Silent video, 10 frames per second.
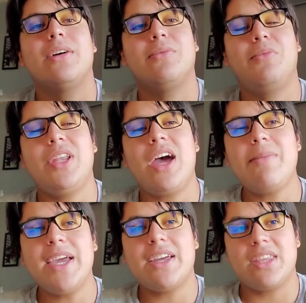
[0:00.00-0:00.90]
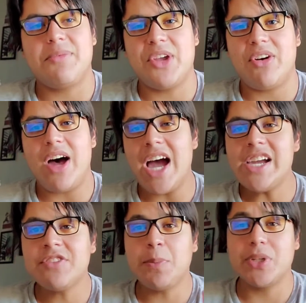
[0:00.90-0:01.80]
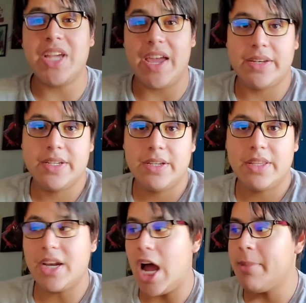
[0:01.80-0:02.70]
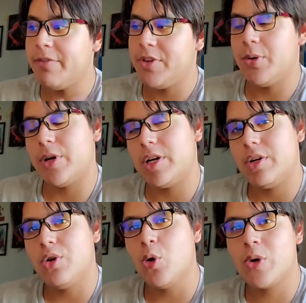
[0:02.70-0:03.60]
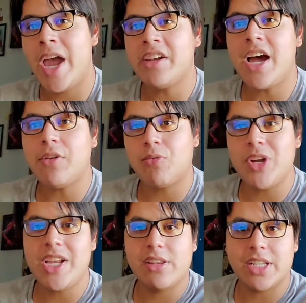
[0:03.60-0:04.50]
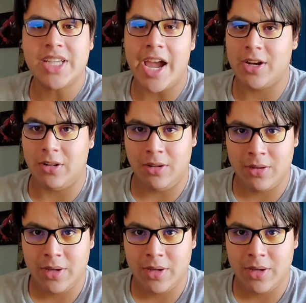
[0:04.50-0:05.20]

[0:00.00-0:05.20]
When I make a thumbnail, I have to pretend that I'm a viewer who cannot read the title.